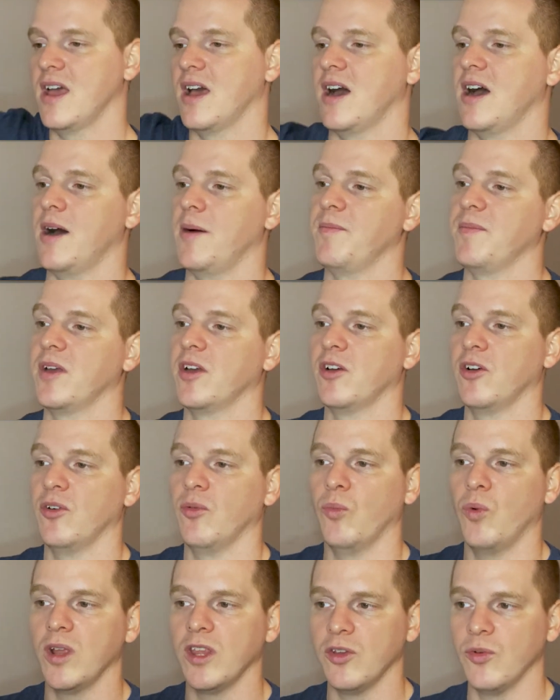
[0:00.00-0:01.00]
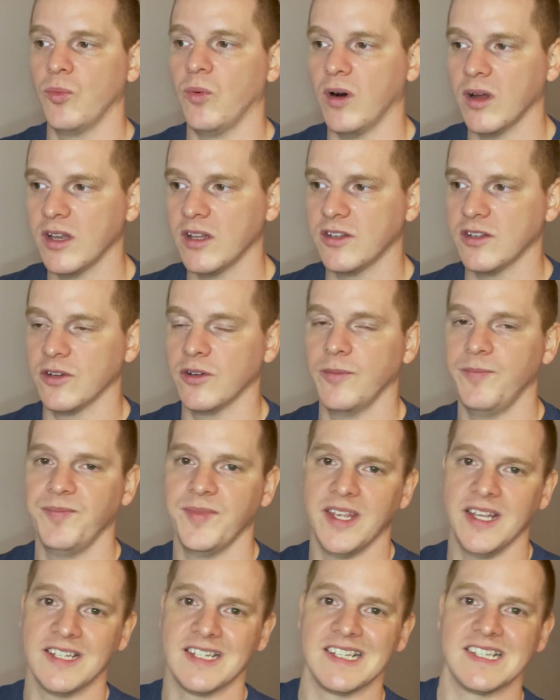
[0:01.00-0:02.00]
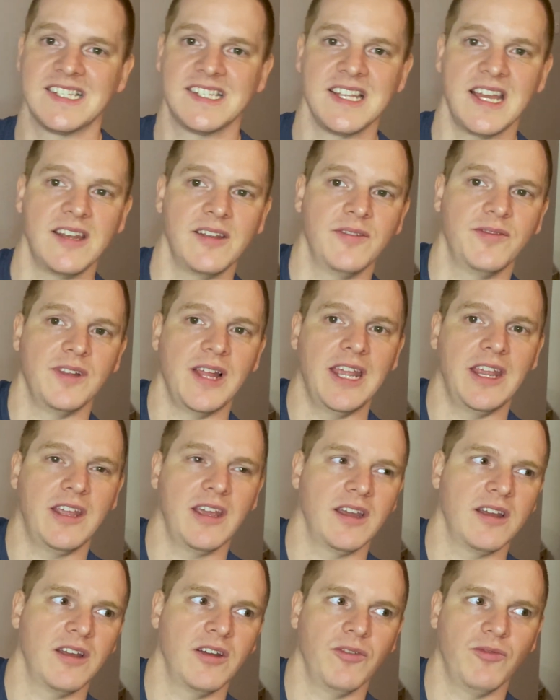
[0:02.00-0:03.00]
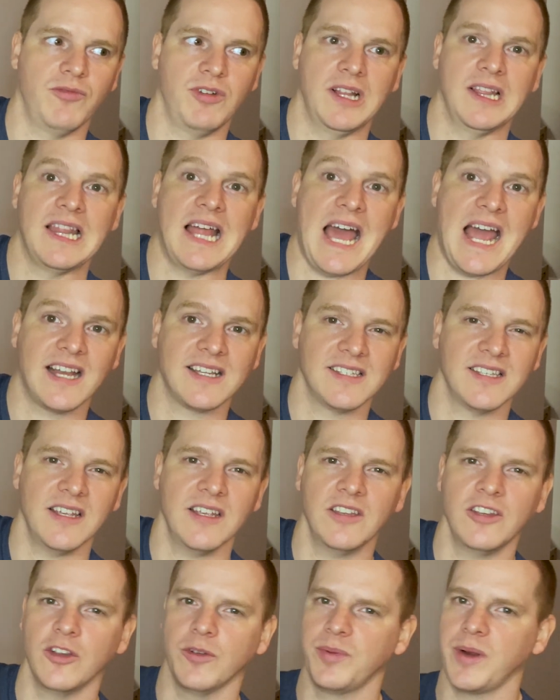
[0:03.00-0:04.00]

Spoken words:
What you want to do is, instead of like relaxing, you're